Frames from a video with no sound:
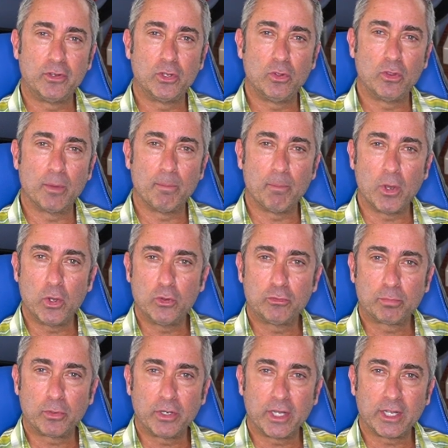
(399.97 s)
do the
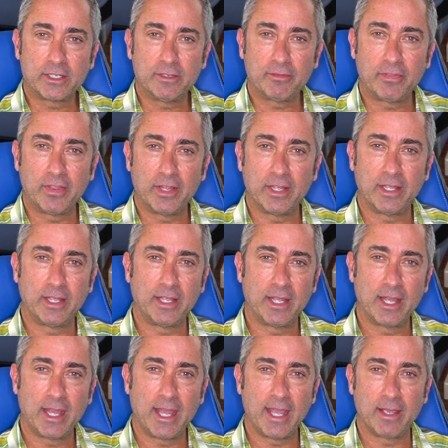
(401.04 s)
most productive thing
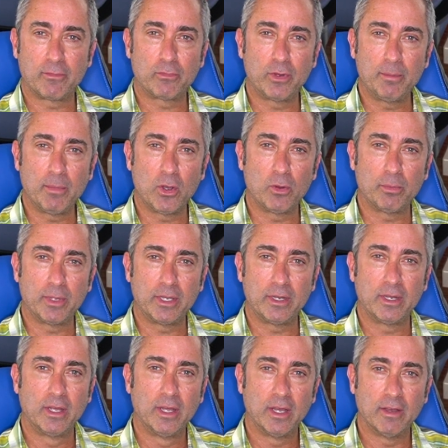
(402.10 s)
every moment
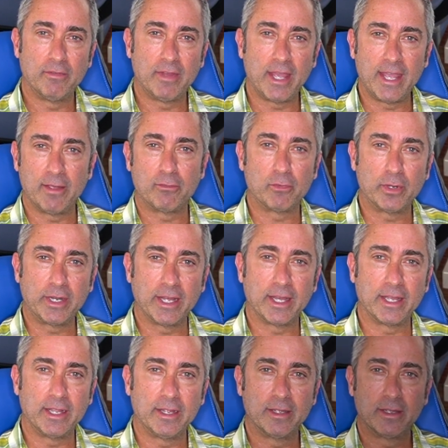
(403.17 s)
of every
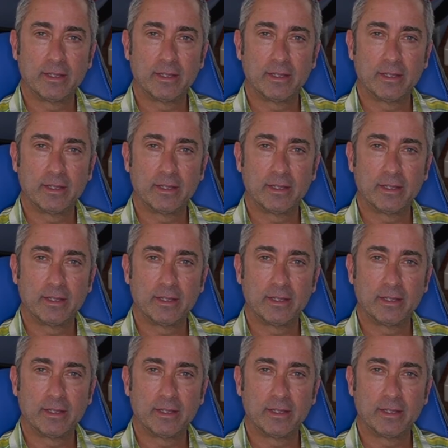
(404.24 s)
day.